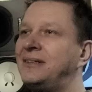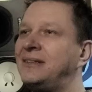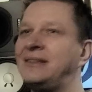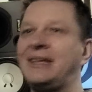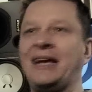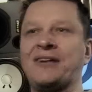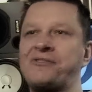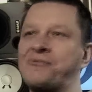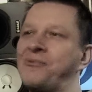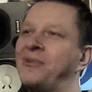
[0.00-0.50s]

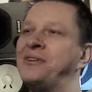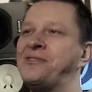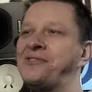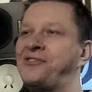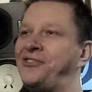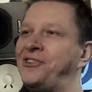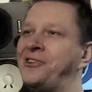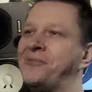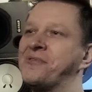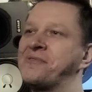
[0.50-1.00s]
That's what this
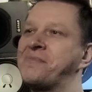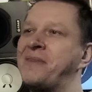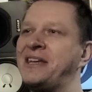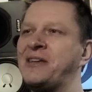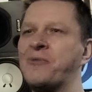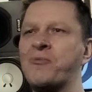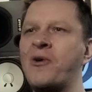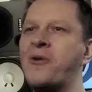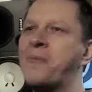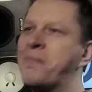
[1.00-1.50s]
tune was made.
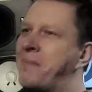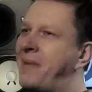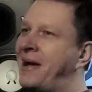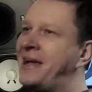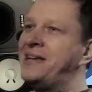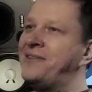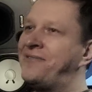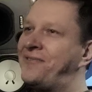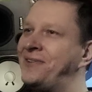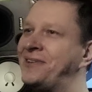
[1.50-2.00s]
It weren't
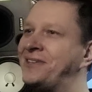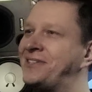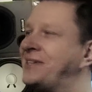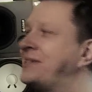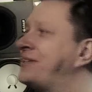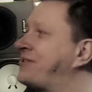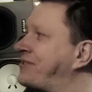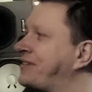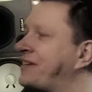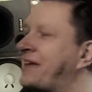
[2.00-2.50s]
made for you to
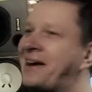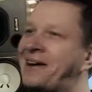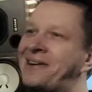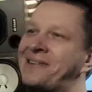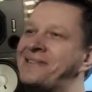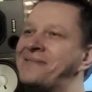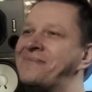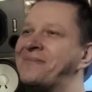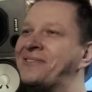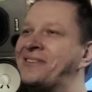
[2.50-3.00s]
listen at
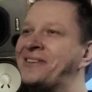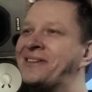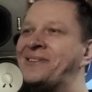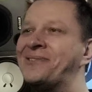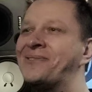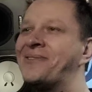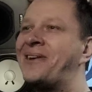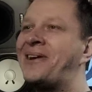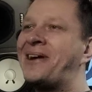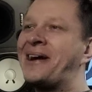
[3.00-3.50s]
home on your
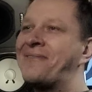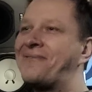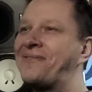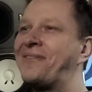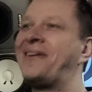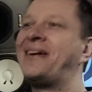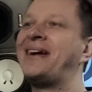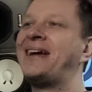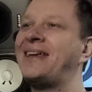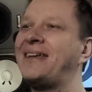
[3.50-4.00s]
little
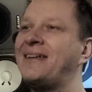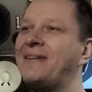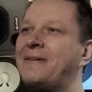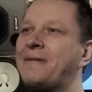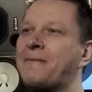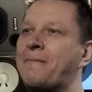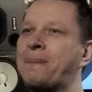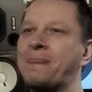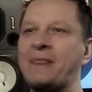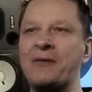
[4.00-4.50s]
hi-fi.
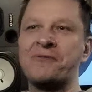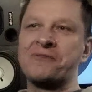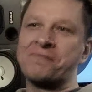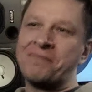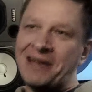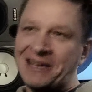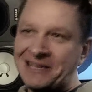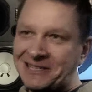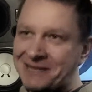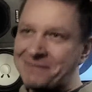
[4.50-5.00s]
It was
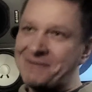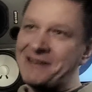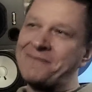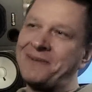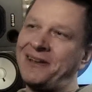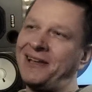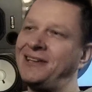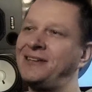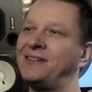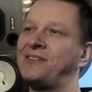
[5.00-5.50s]
made to be
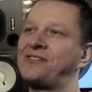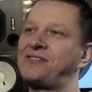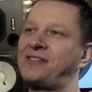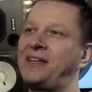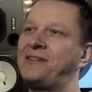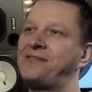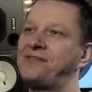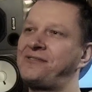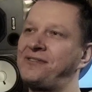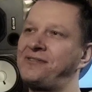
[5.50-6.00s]
played in a
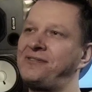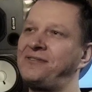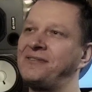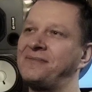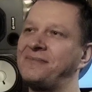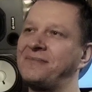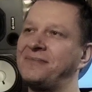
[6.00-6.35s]
sound system,